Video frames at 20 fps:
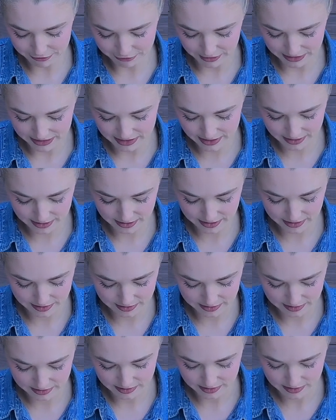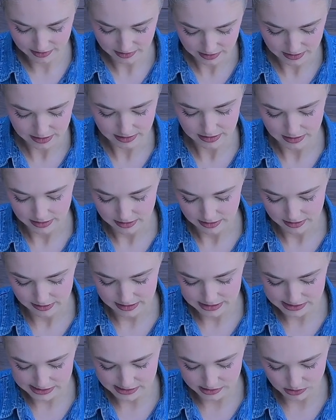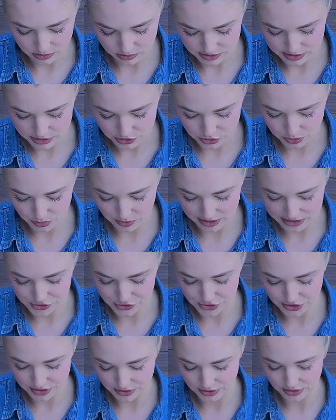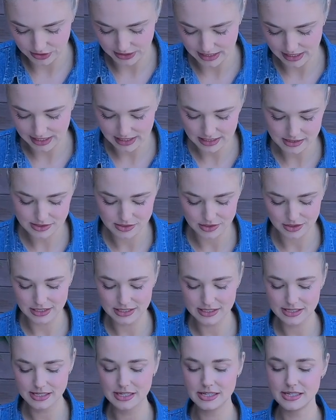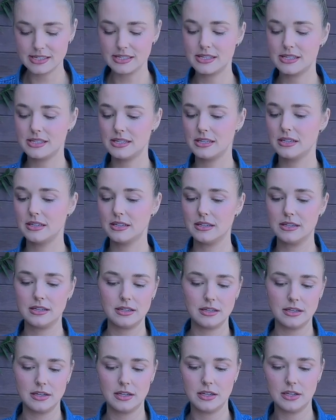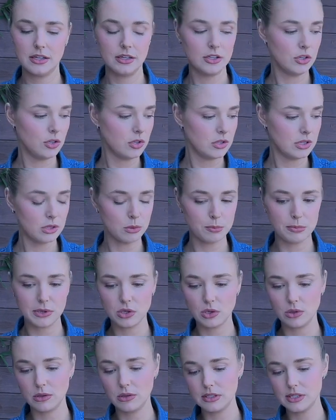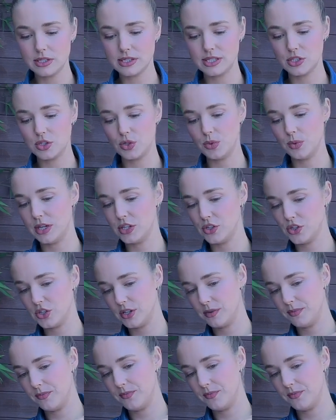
with this little situation, okay? So this is a cute little bowl situation.